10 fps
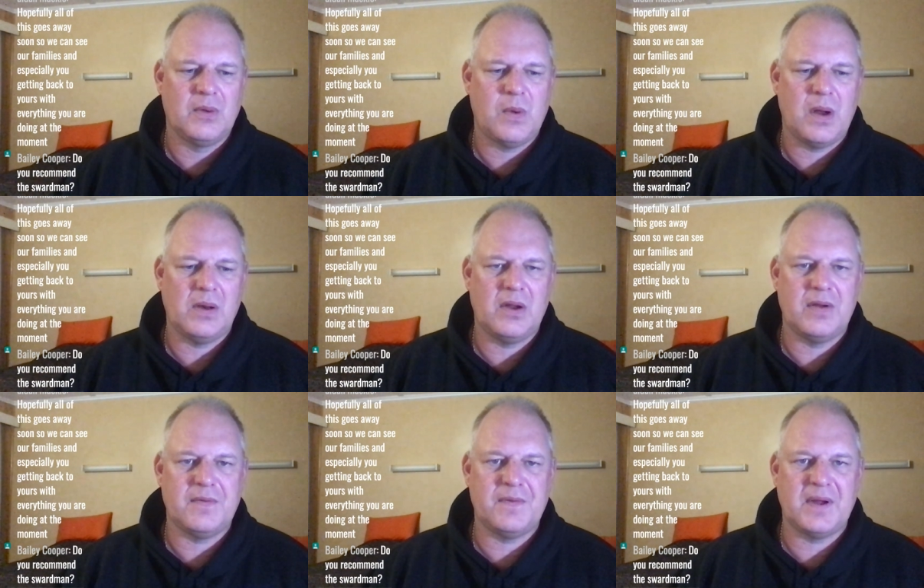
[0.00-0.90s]
Quite a lot
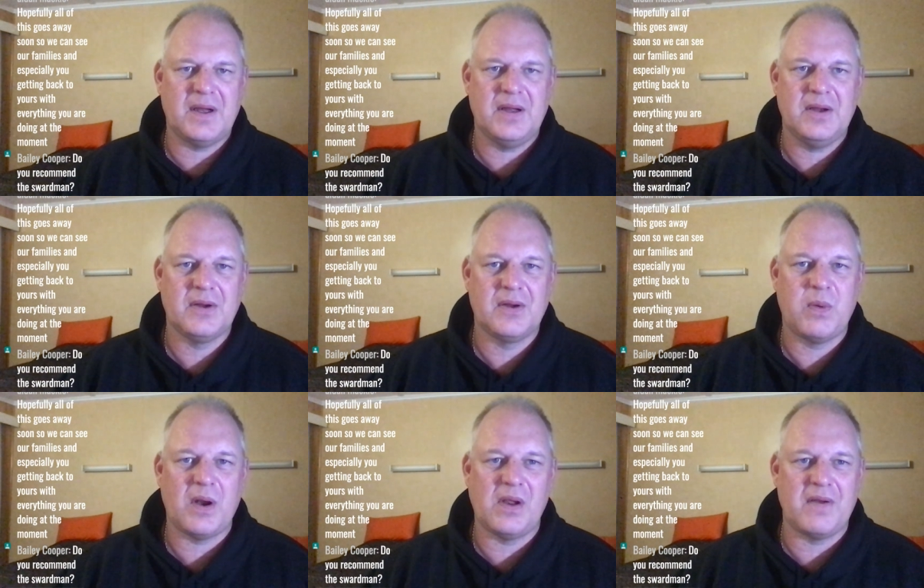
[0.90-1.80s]
of I
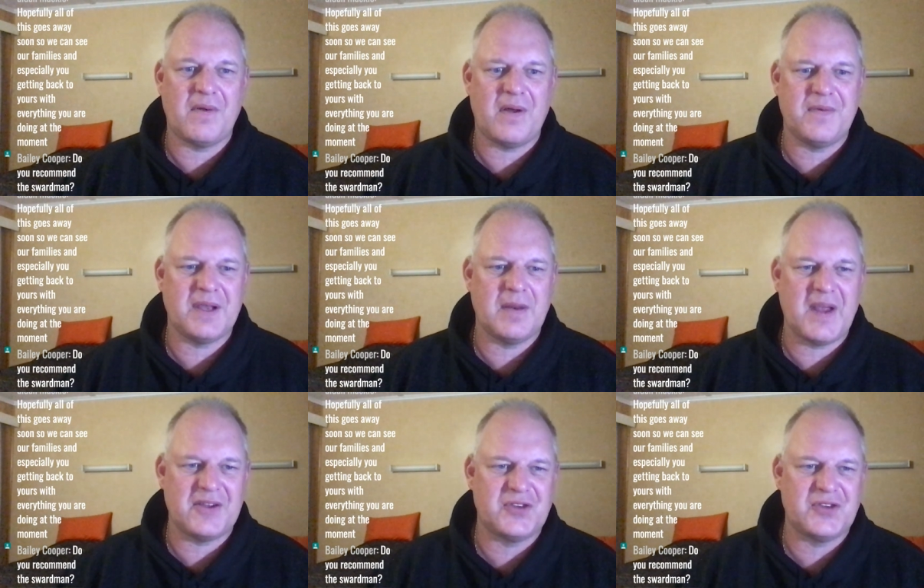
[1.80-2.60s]
forget about.